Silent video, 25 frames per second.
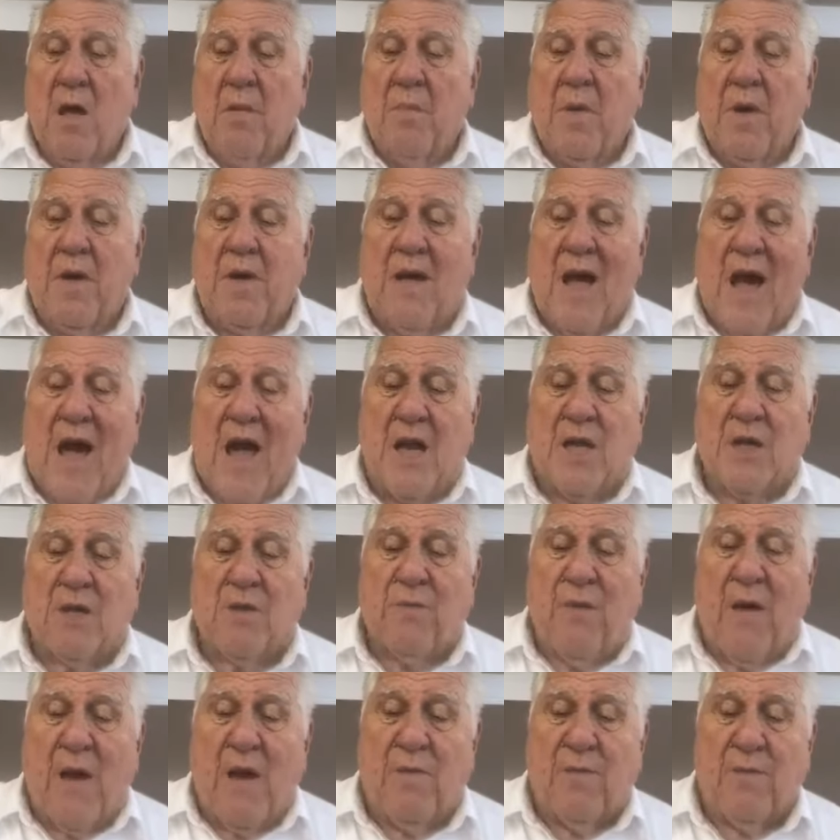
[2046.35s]
But God is
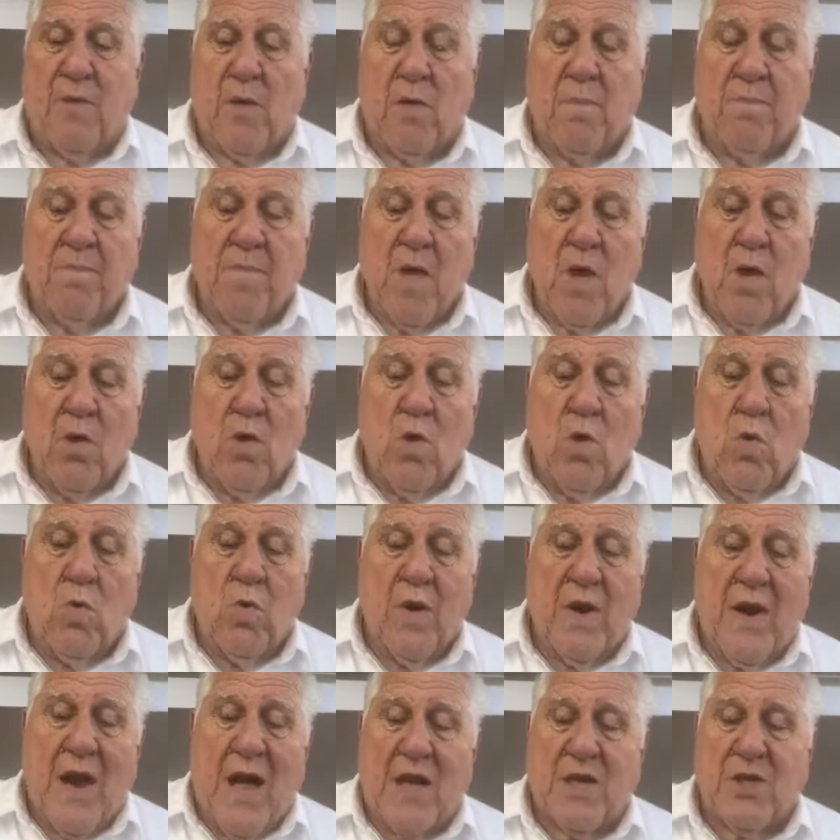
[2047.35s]
faithful, who
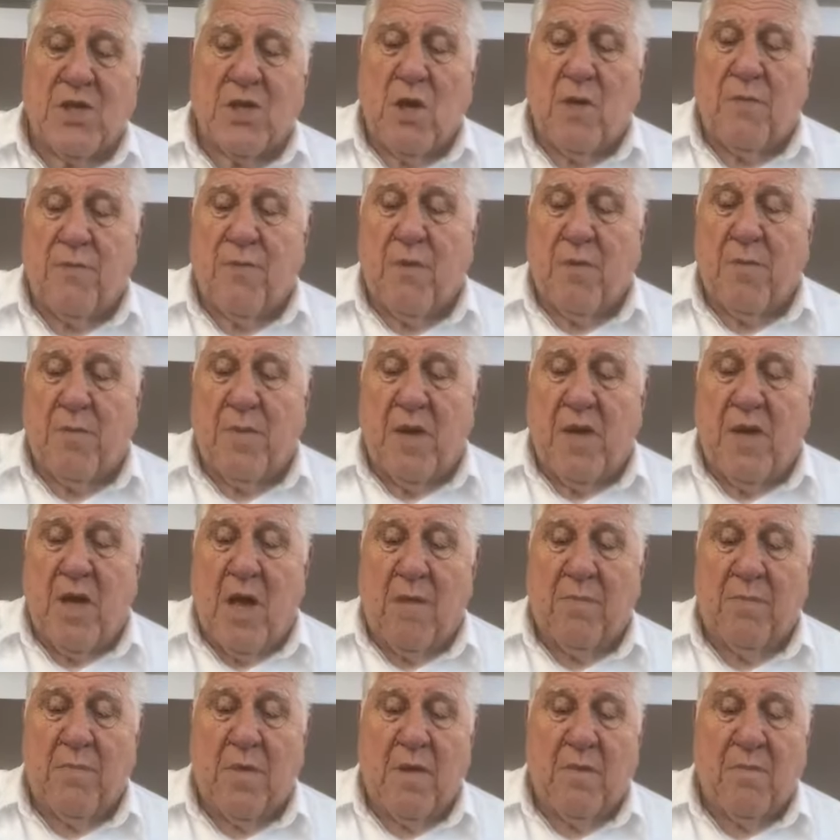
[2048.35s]
will not suffer to be
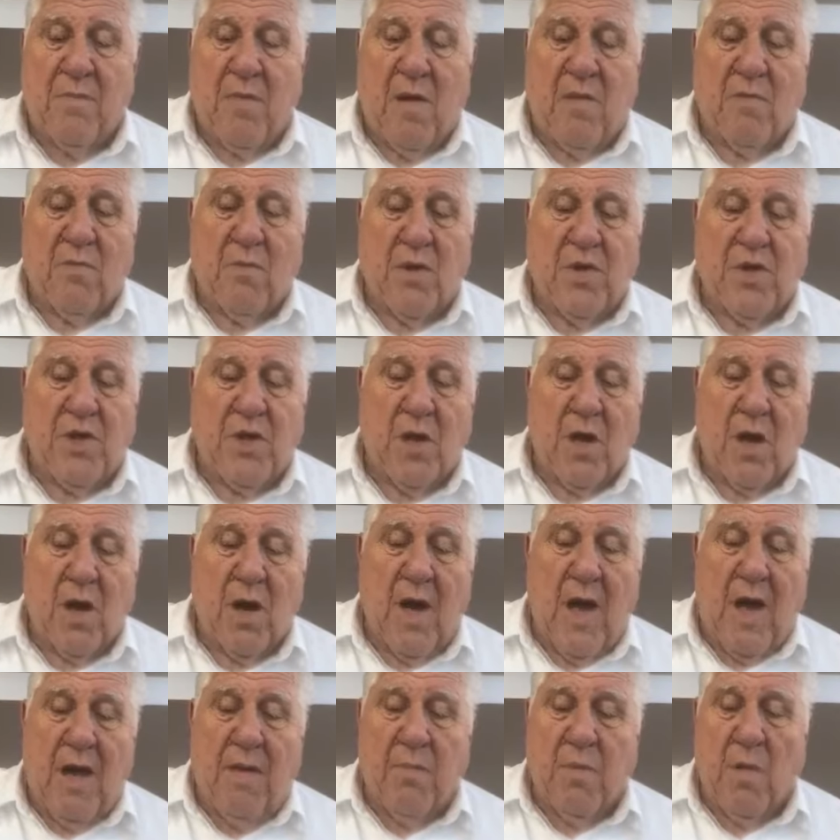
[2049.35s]
tempted above which ye are
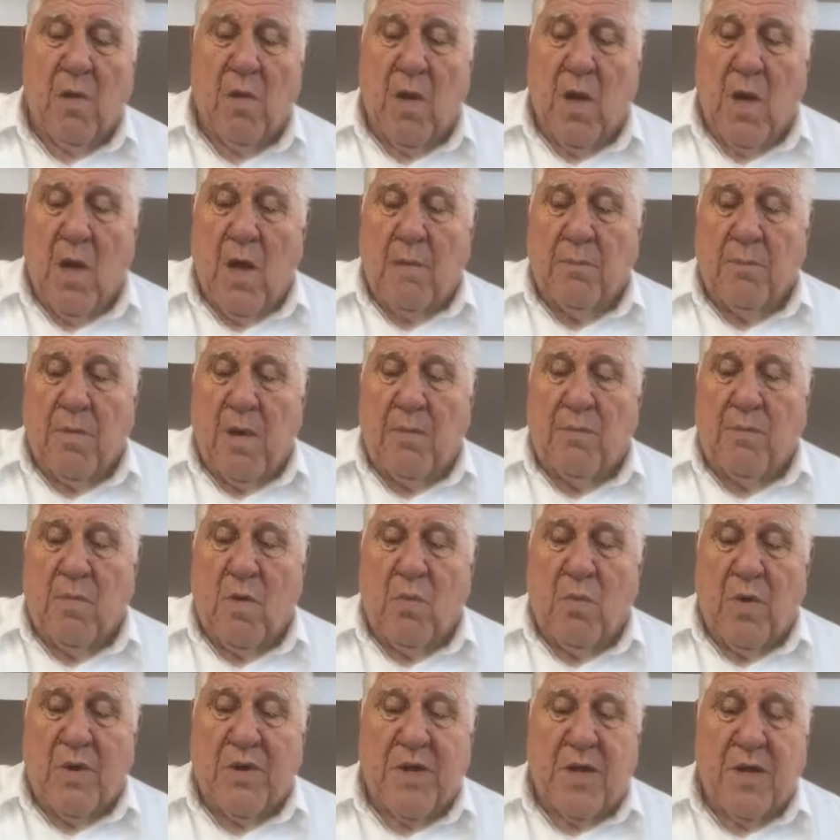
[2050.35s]
able, but
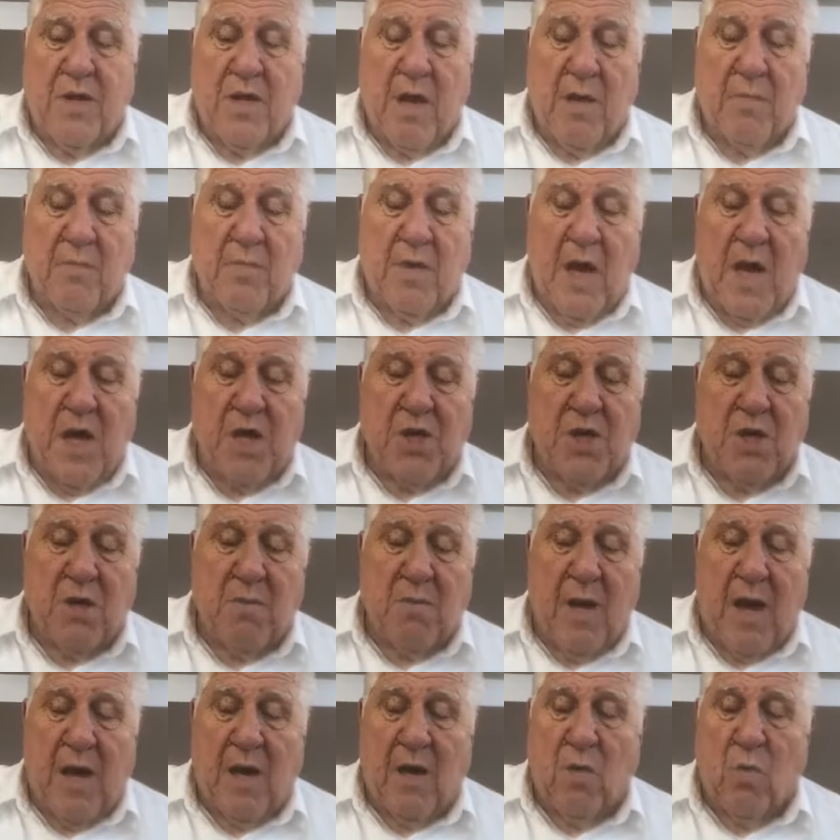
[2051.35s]
will with the temptation
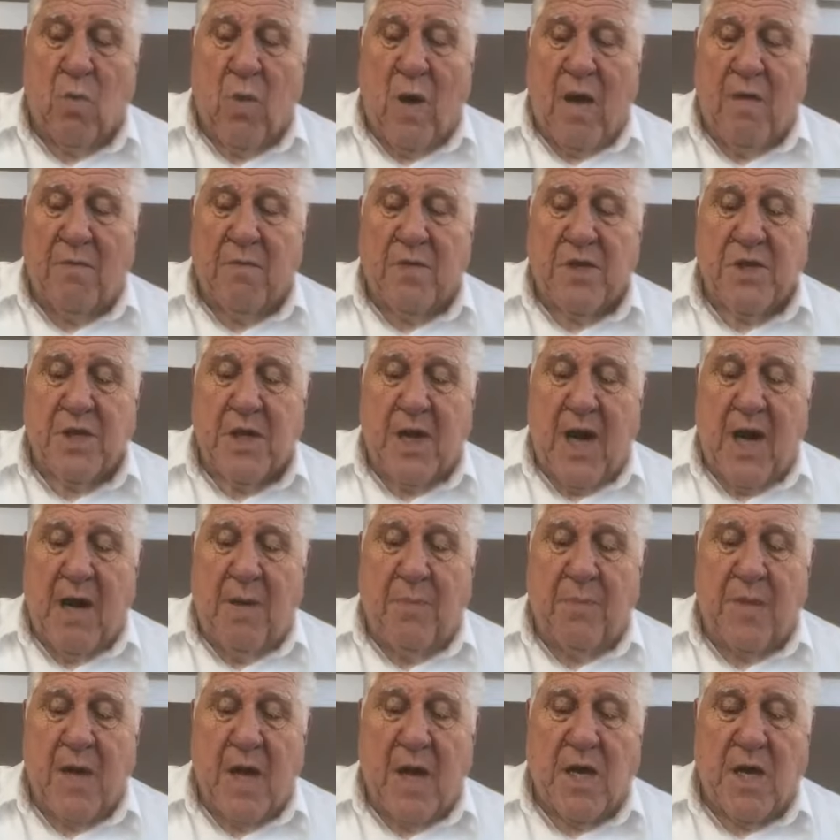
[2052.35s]
make a way of
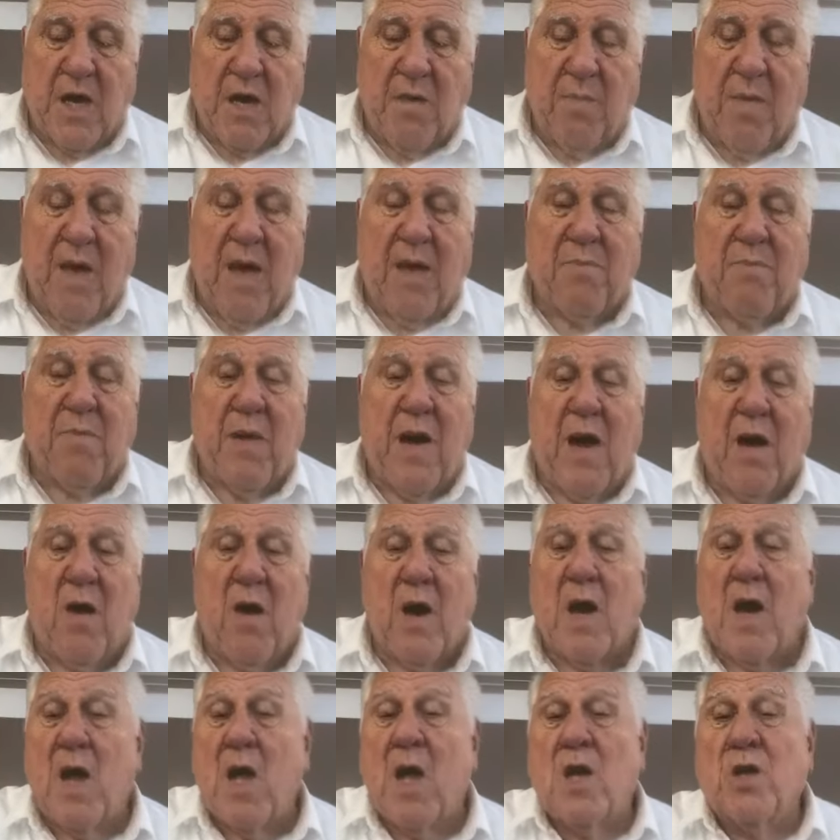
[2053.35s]
escape that ye may bear
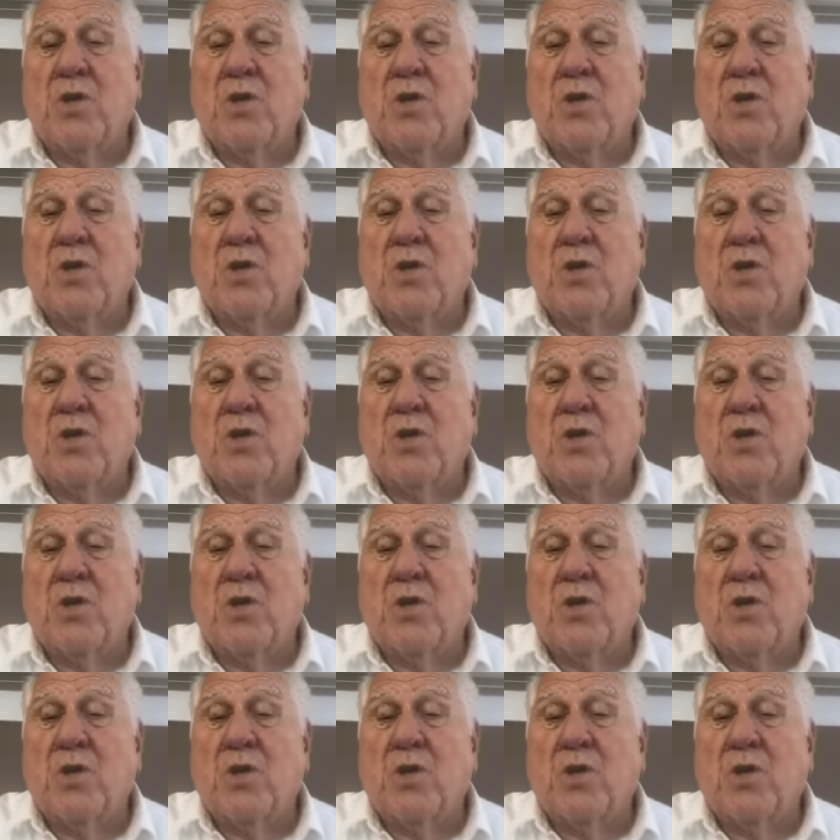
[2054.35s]
it.